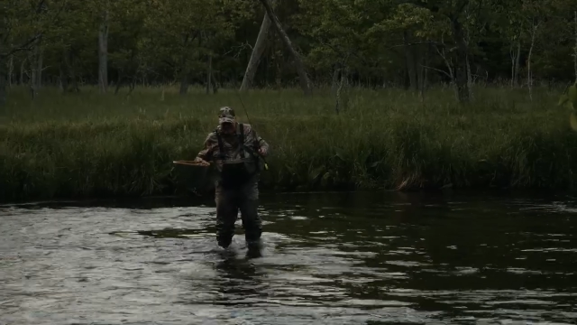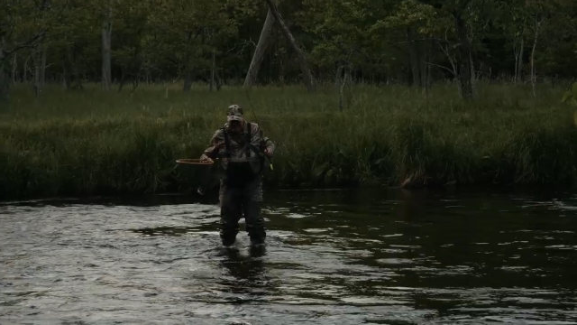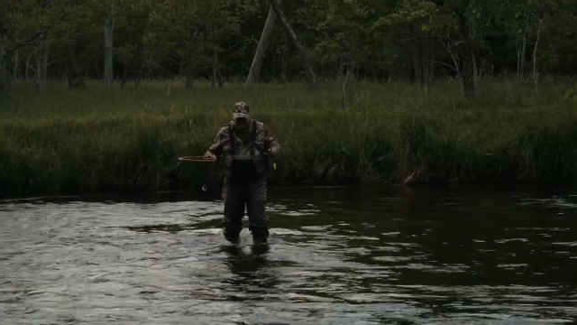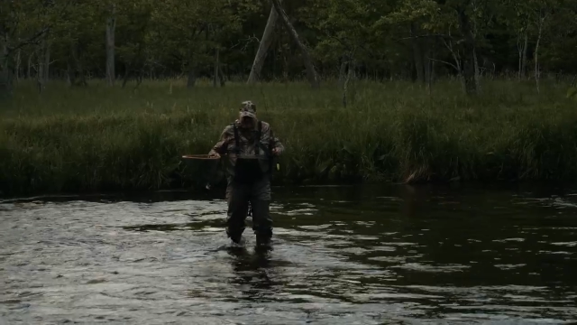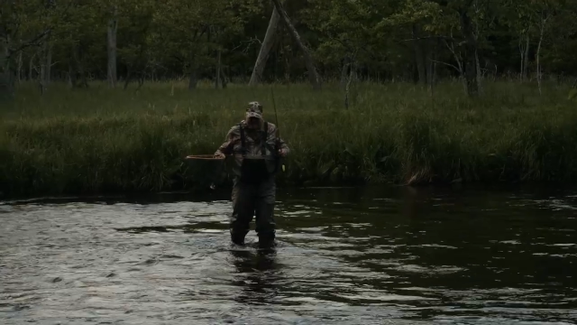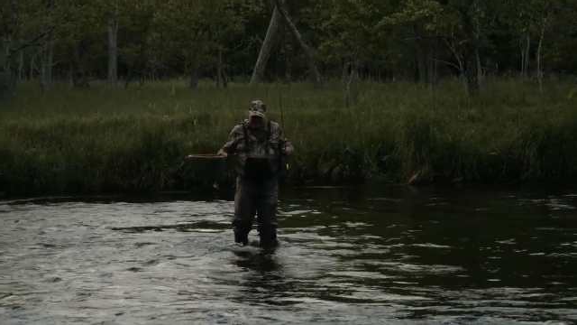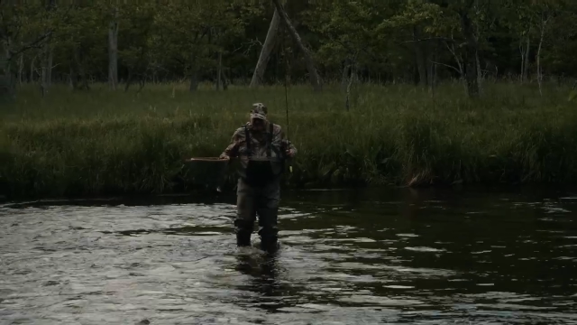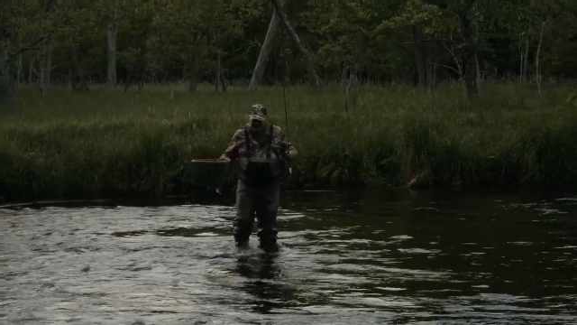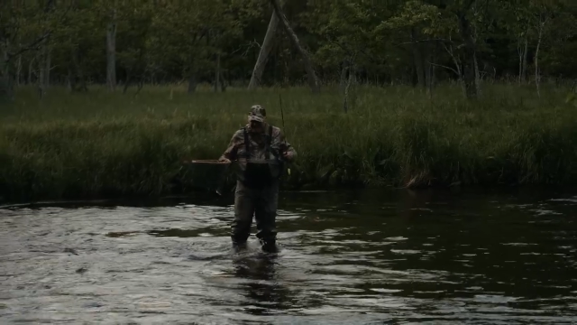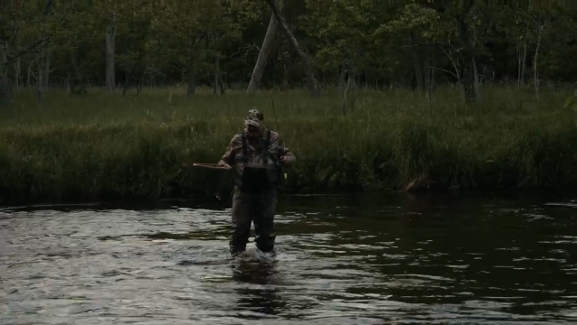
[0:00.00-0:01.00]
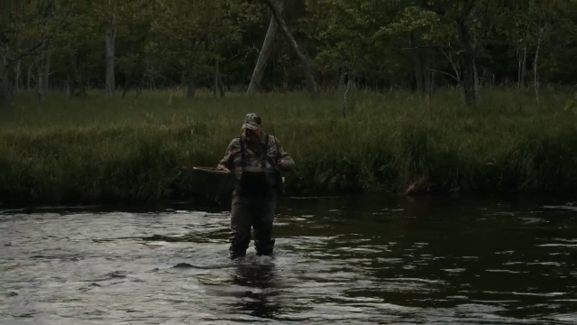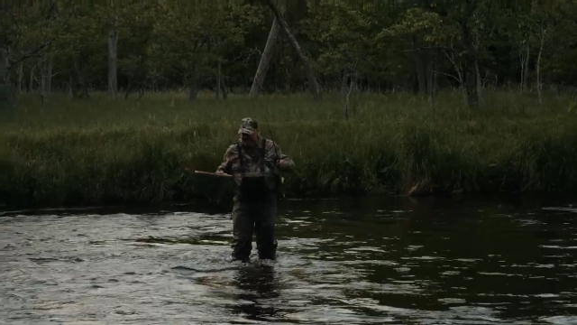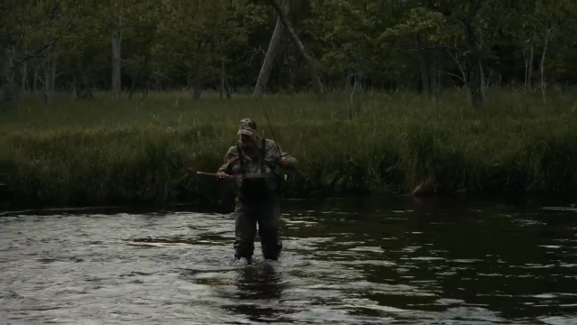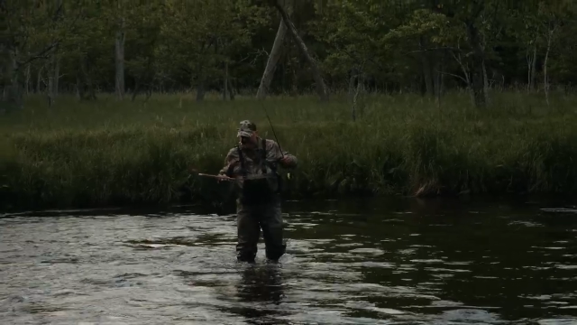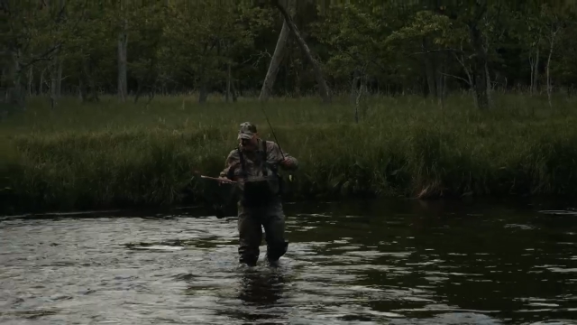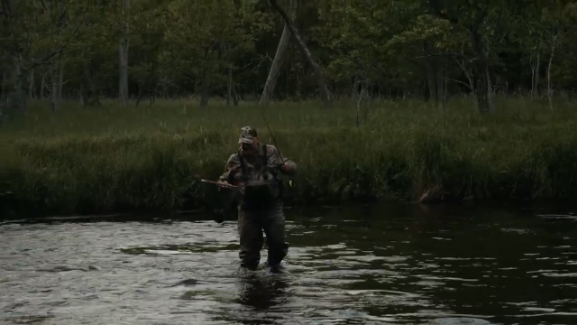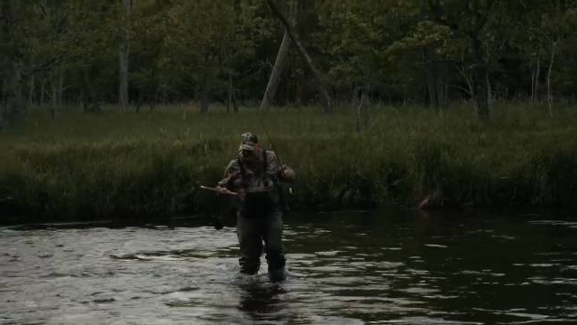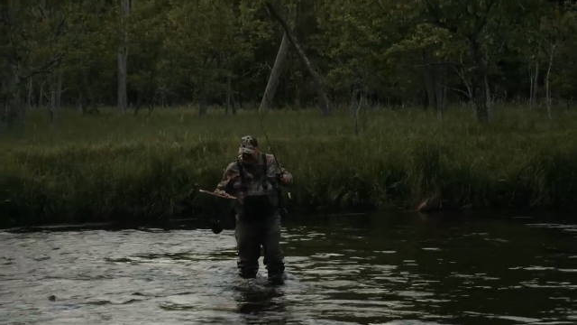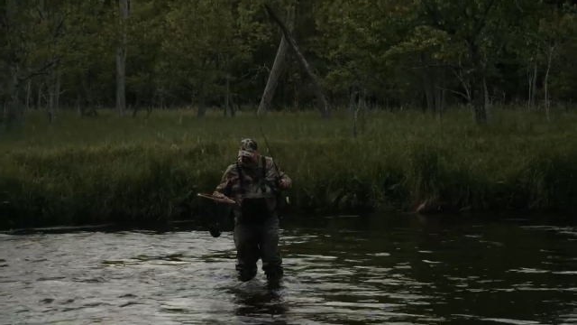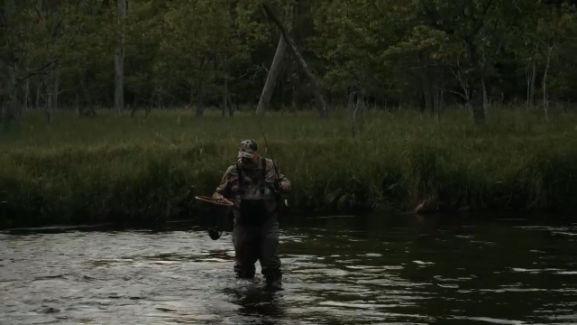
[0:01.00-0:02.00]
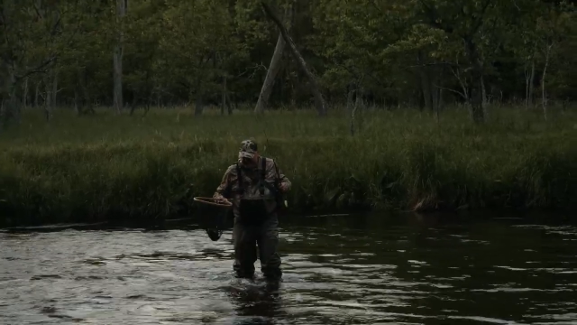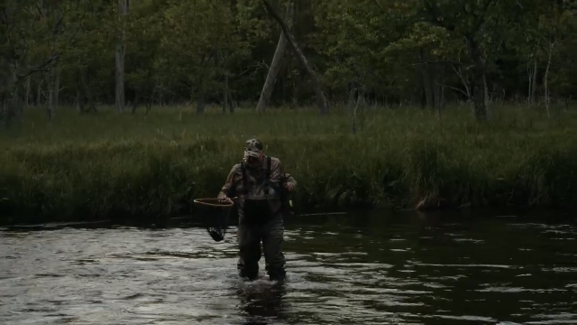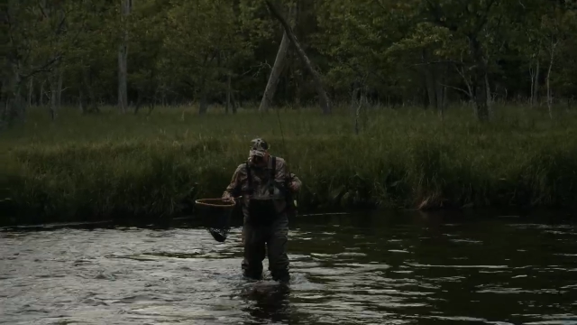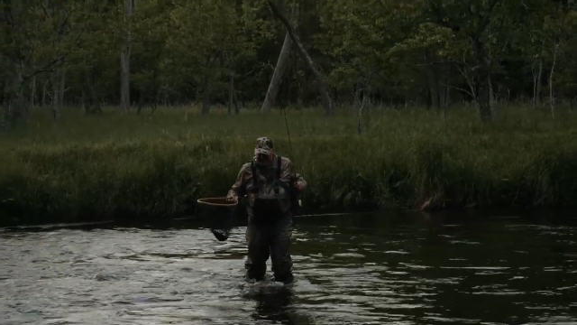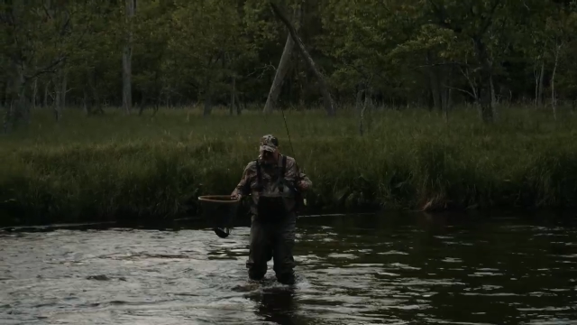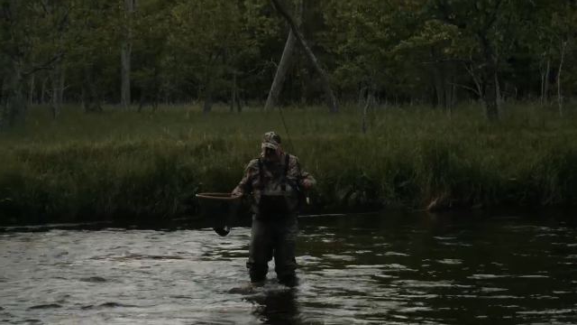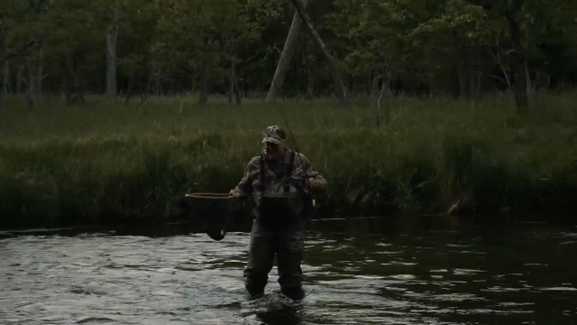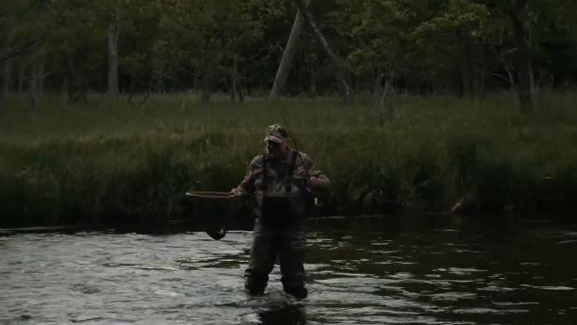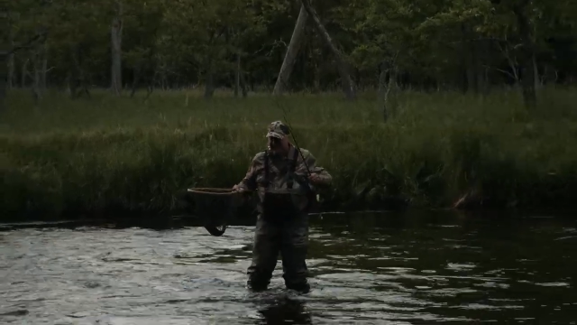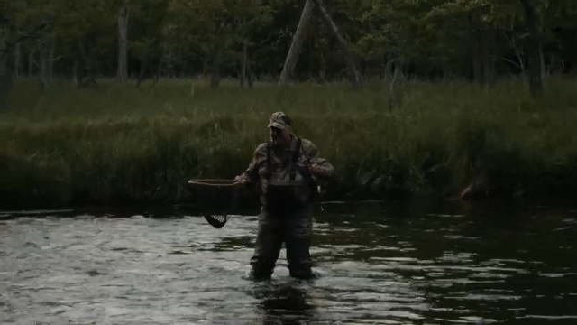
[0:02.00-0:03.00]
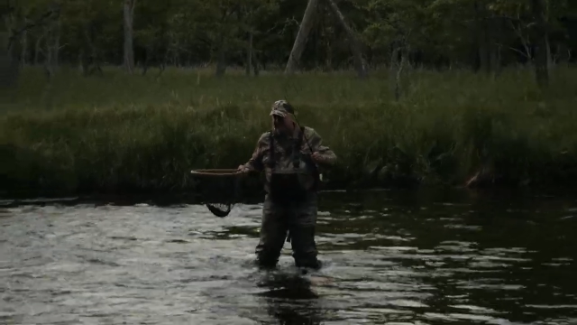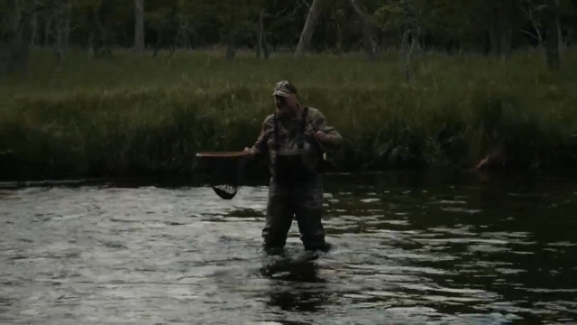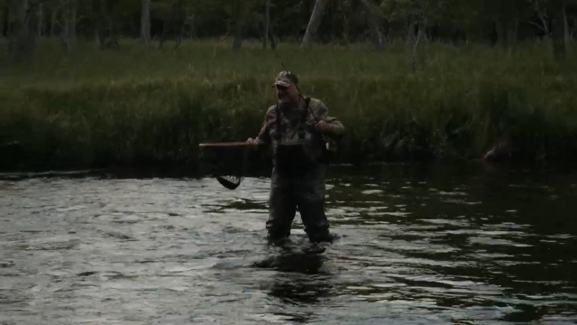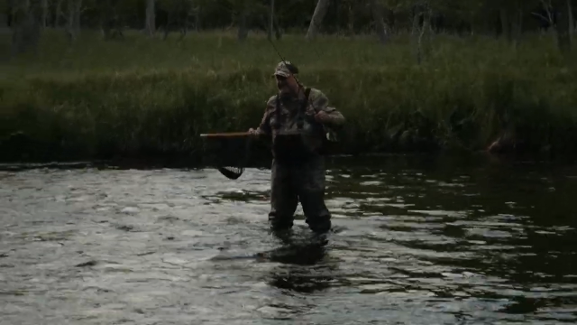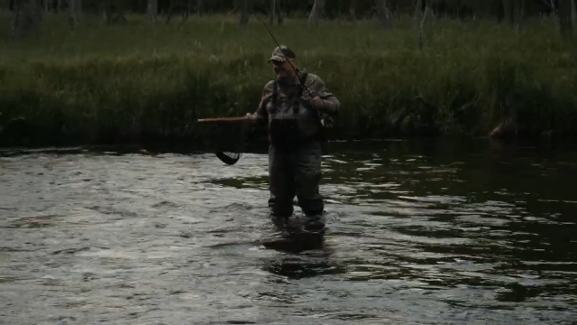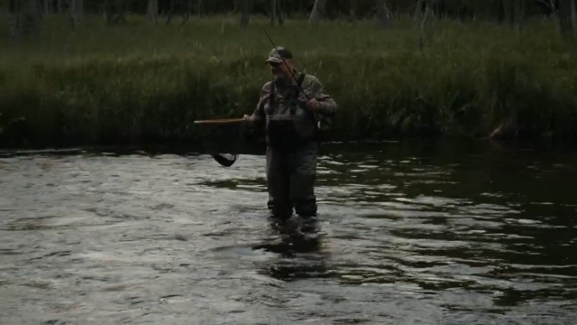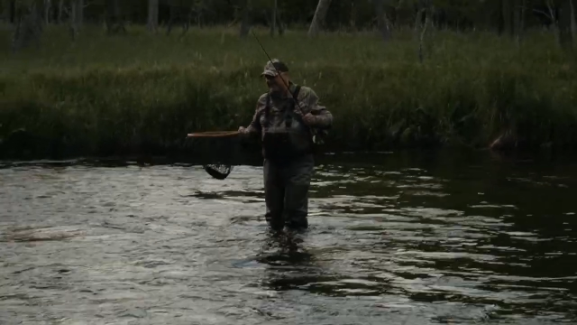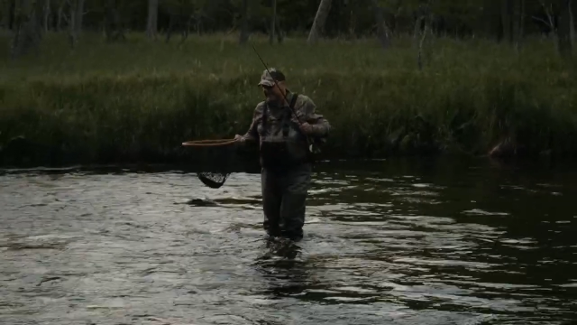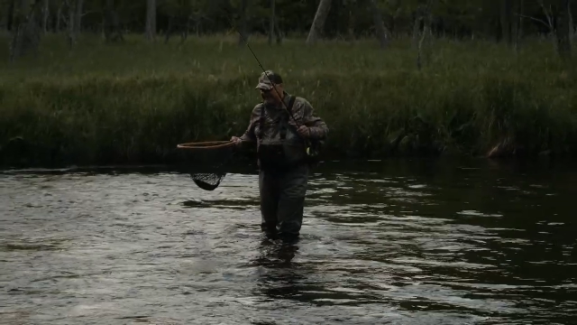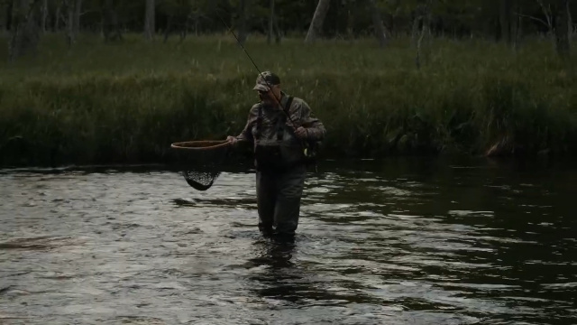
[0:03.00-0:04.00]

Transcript: (no speaker visible)